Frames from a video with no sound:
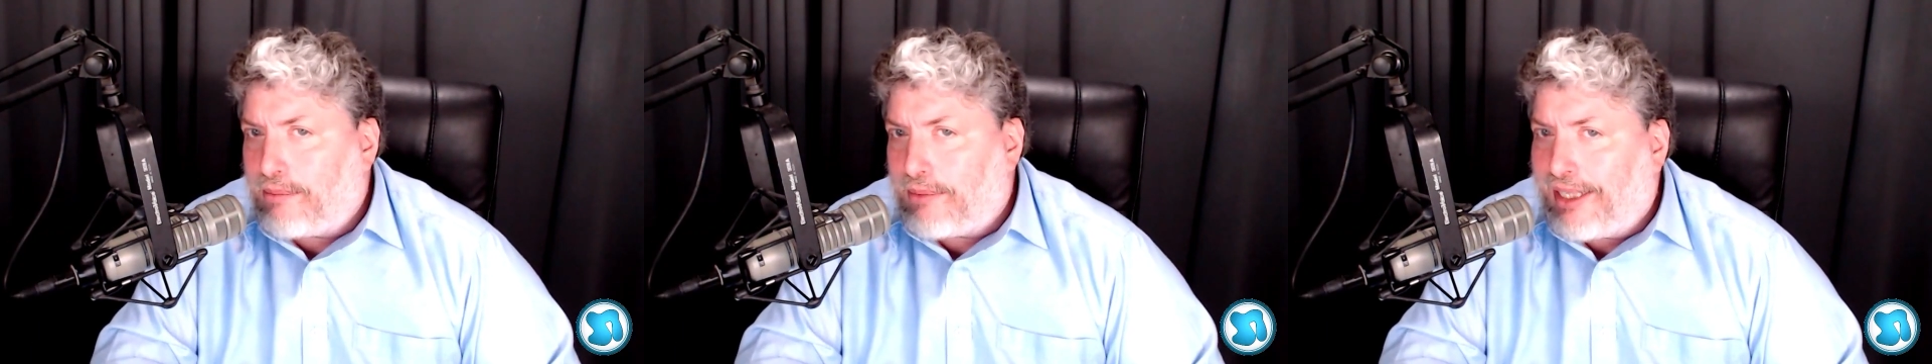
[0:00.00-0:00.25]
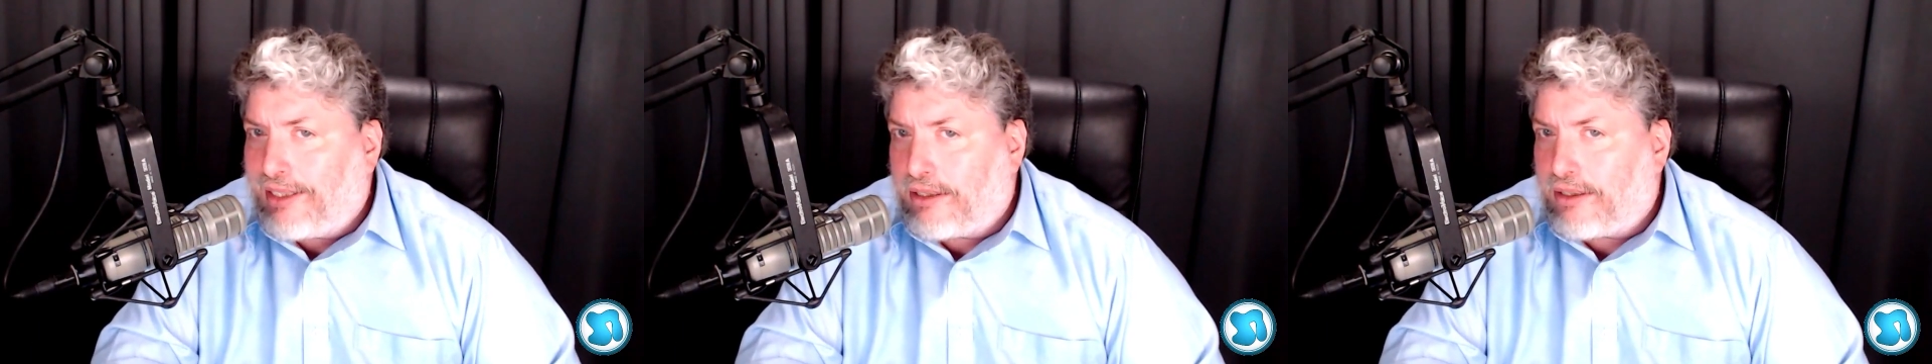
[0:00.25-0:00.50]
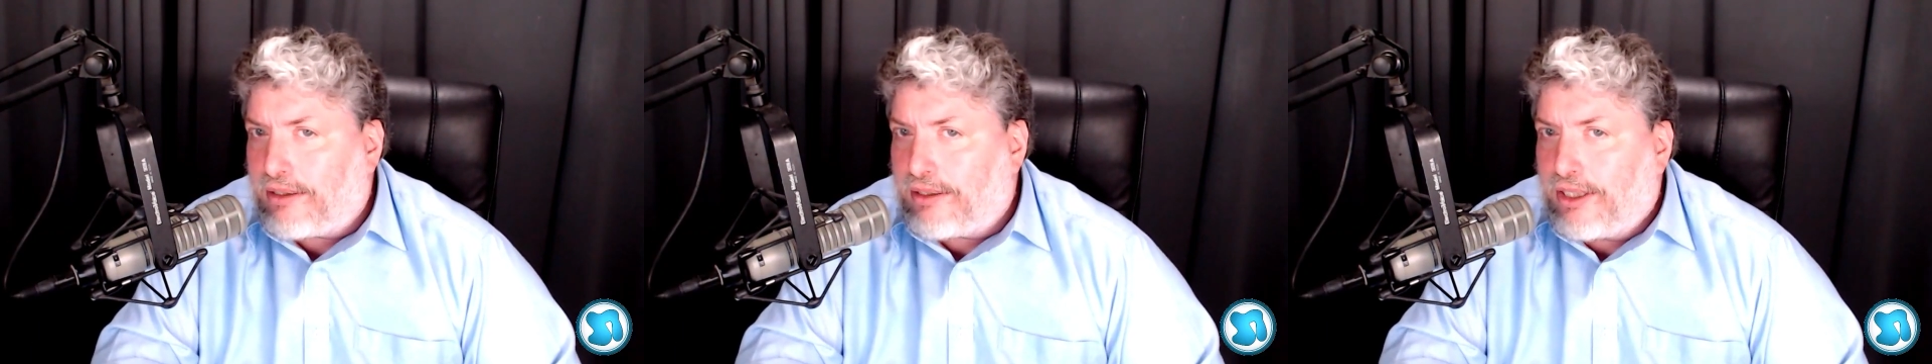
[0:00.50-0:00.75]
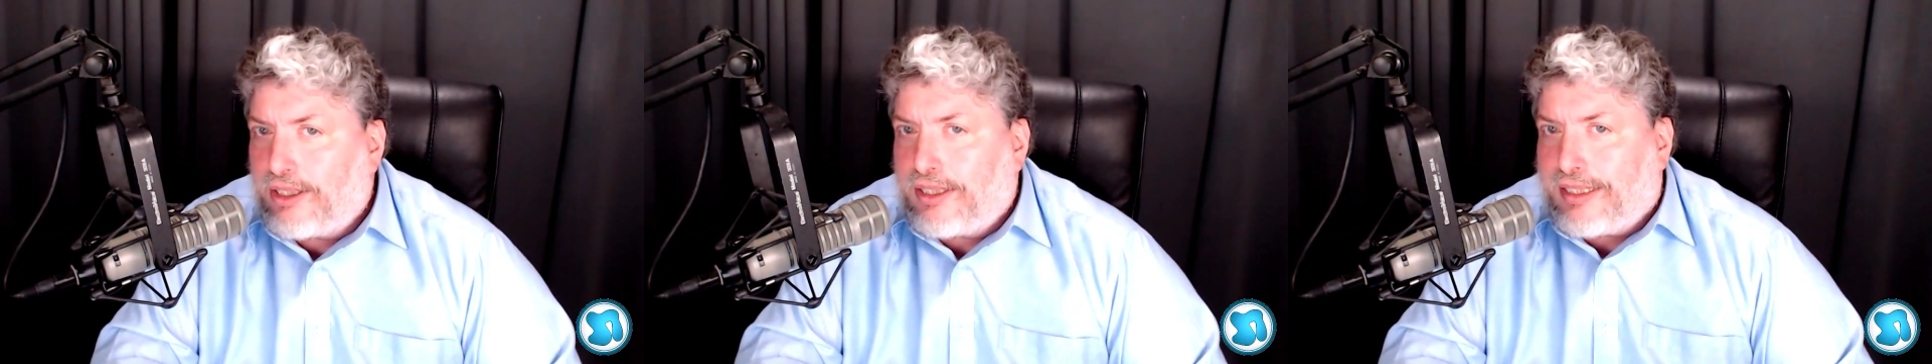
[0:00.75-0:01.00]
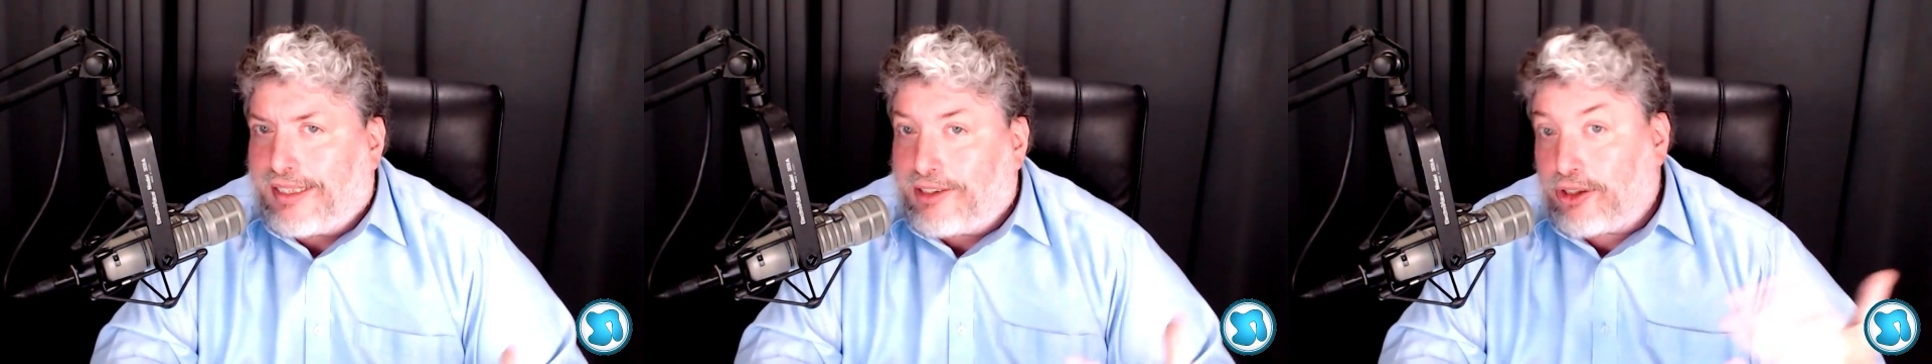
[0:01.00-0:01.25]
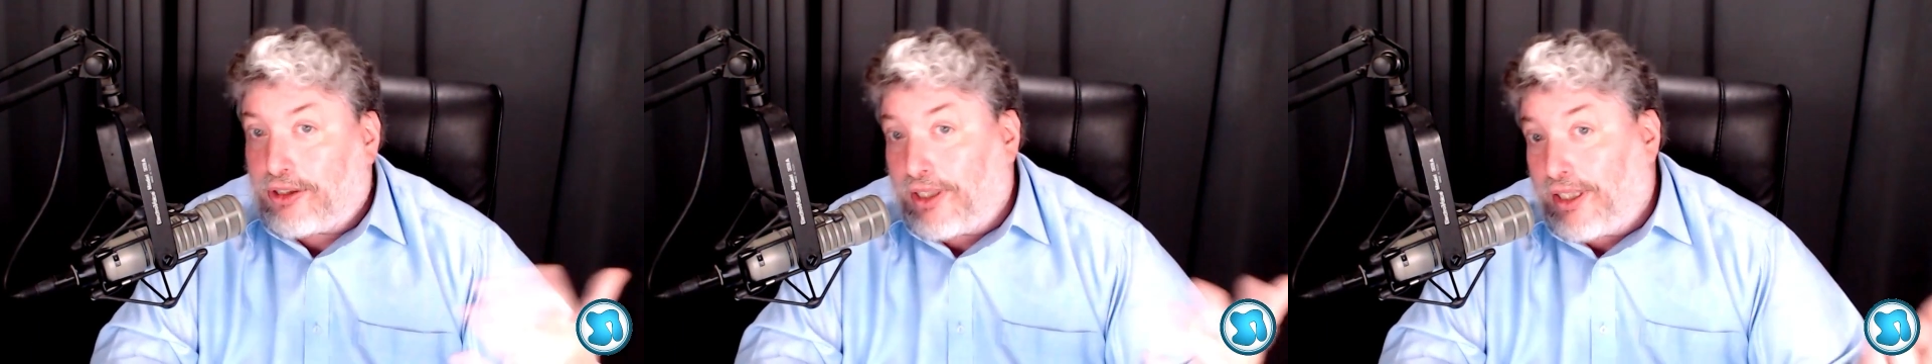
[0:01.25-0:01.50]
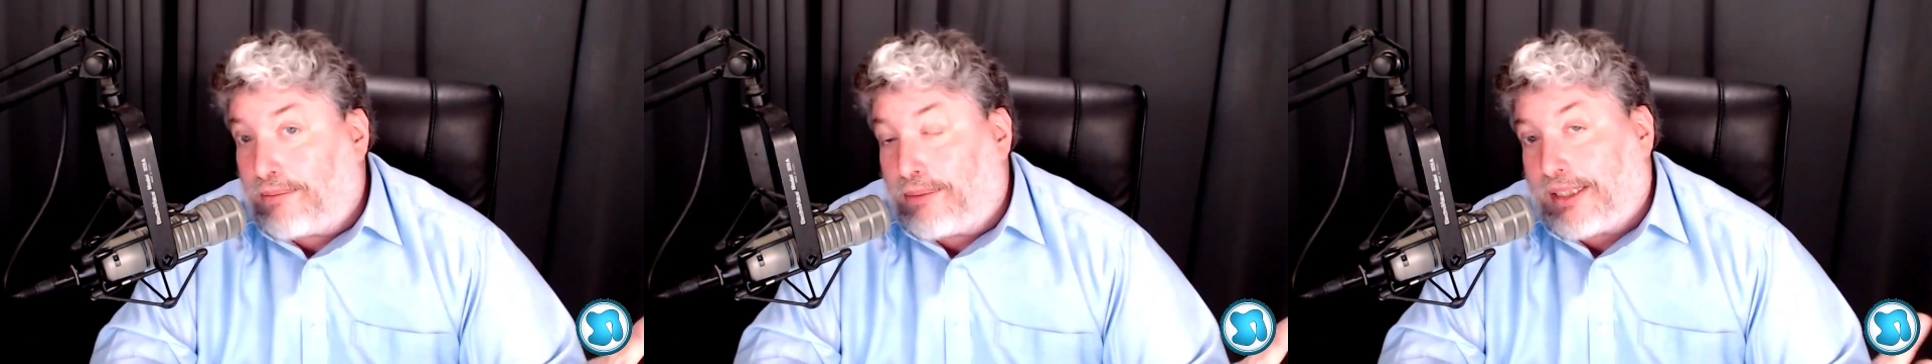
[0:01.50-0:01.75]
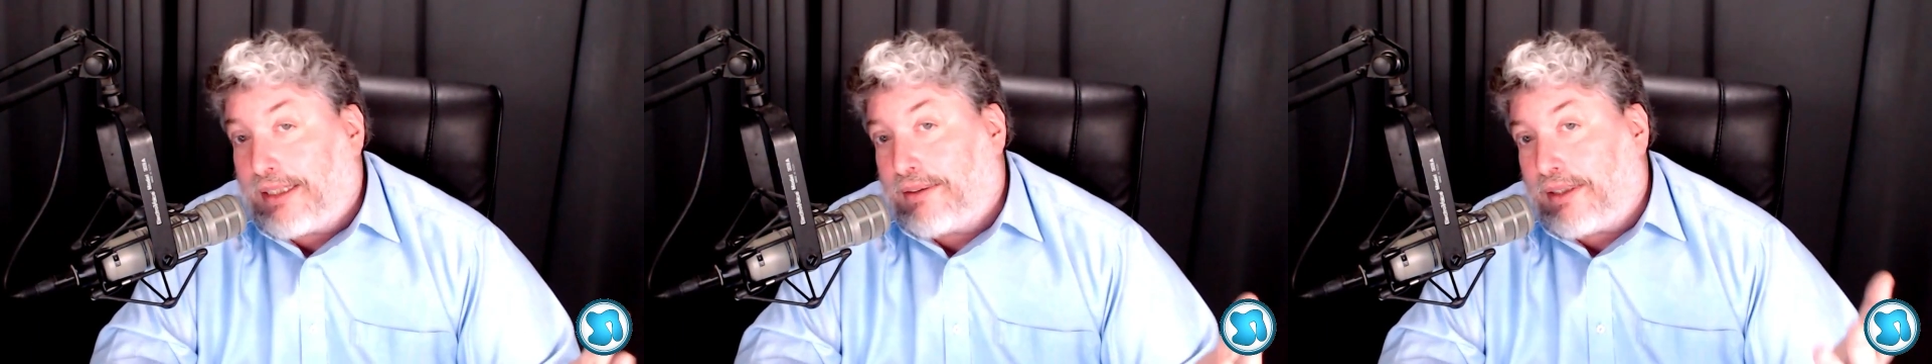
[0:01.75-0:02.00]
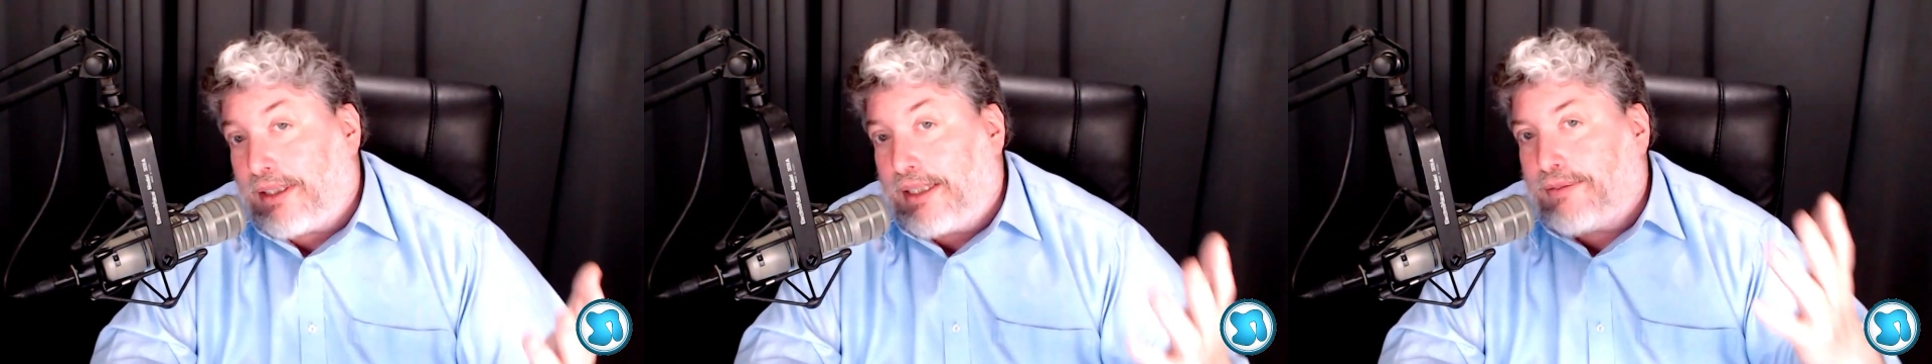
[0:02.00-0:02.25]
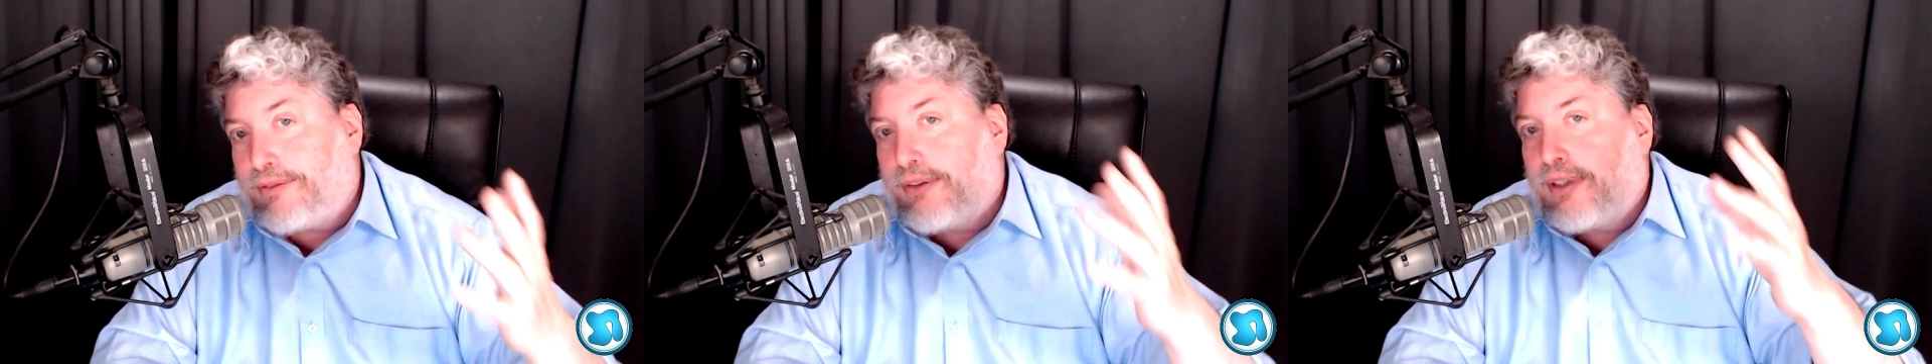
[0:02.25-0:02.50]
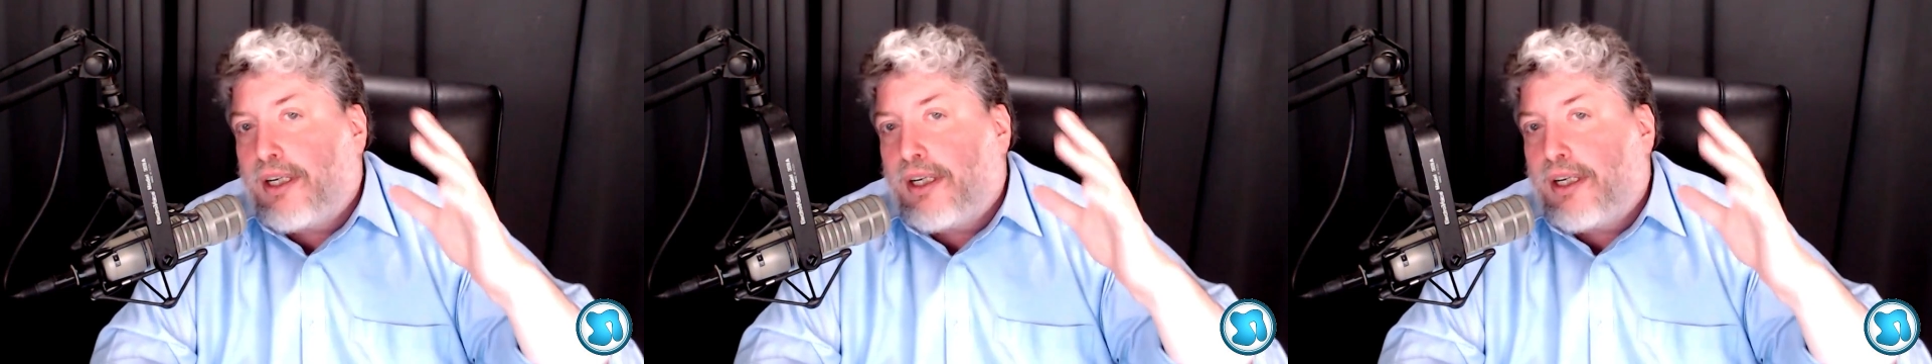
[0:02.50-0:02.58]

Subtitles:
later? It should have been if